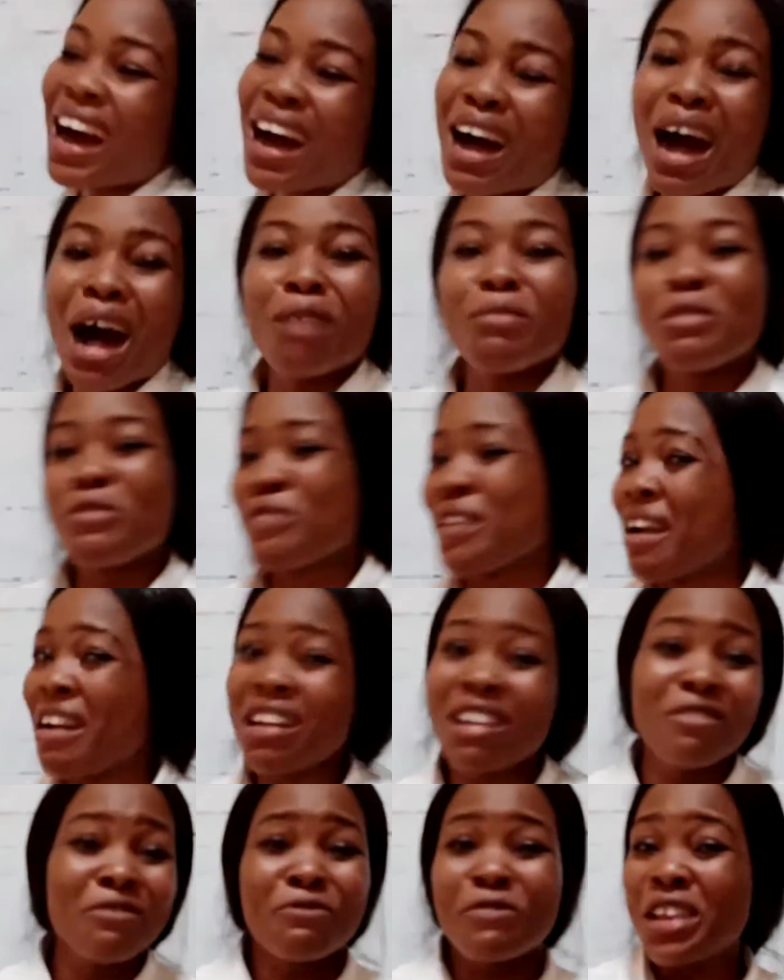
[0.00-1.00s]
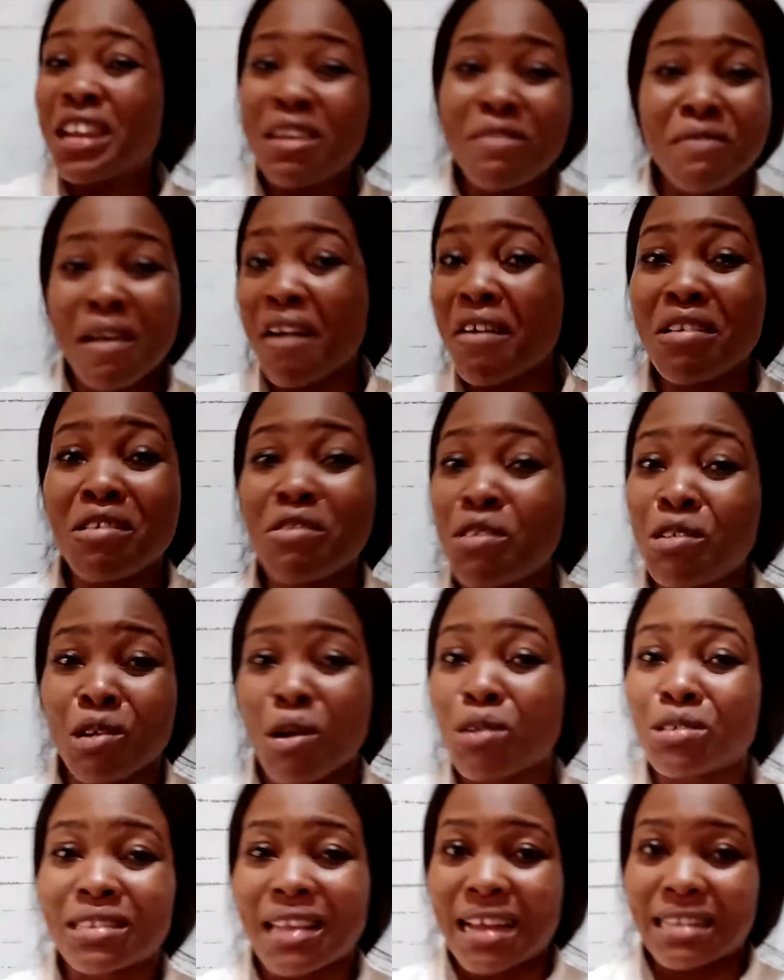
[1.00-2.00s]
I'll be feeling very
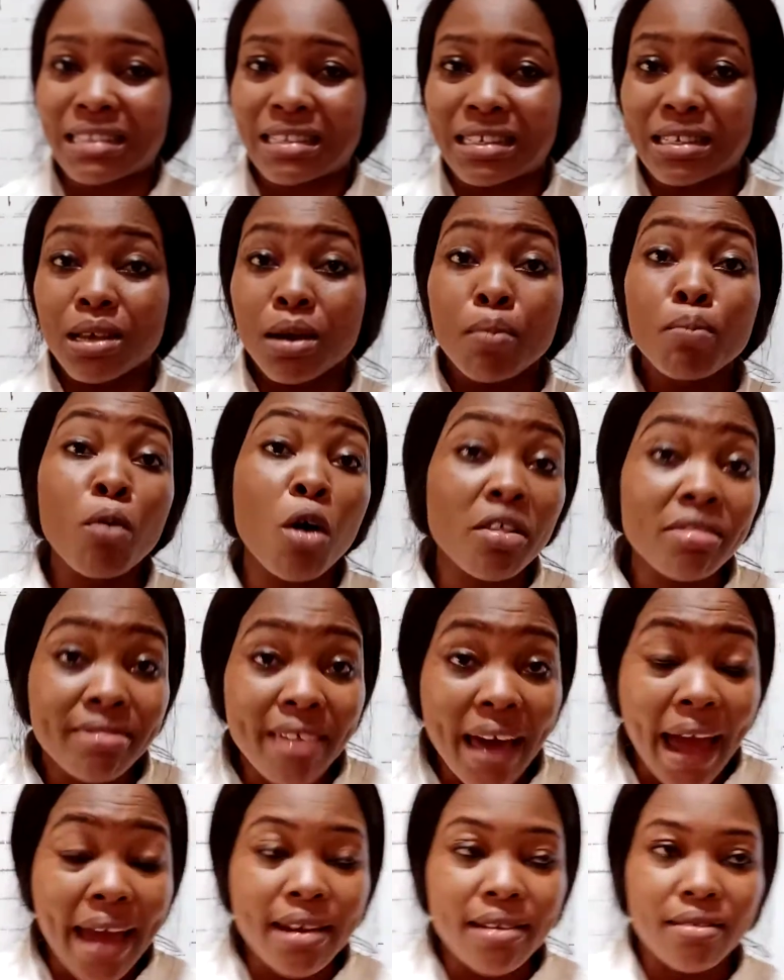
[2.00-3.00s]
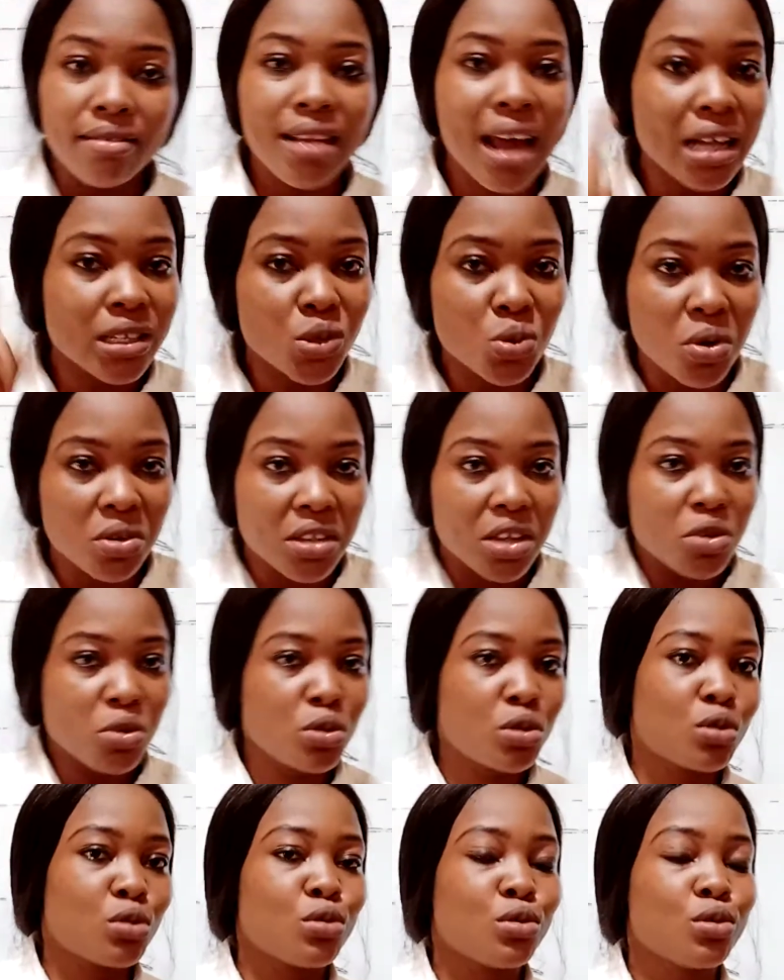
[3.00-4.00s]
reluctant. But then, that's what they
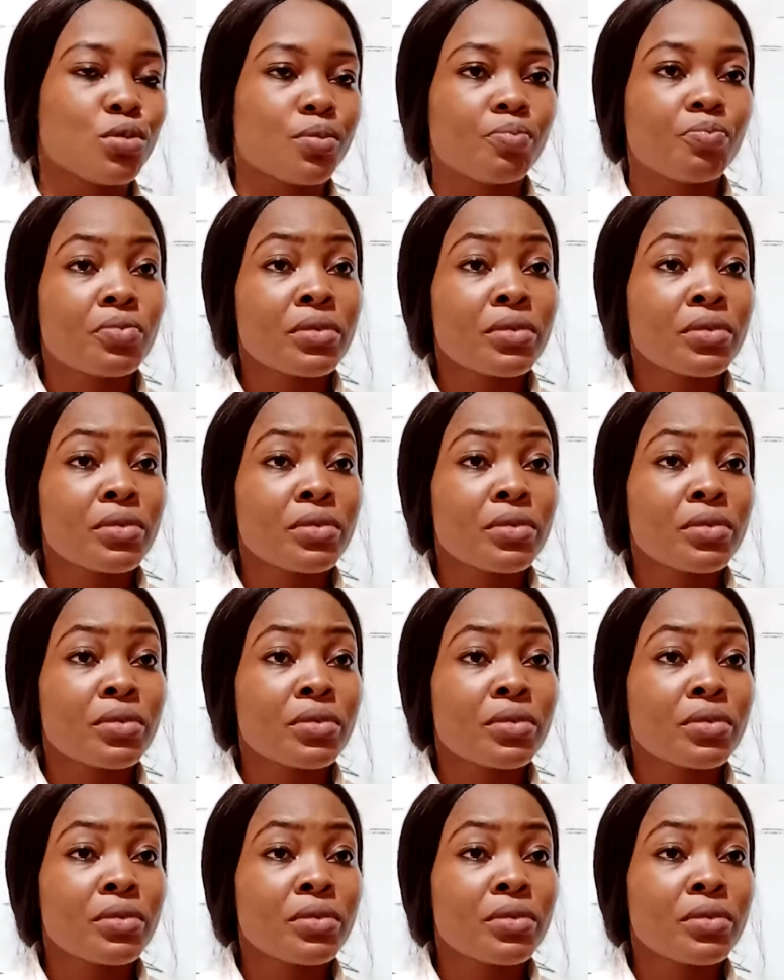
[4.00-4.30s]
used to do.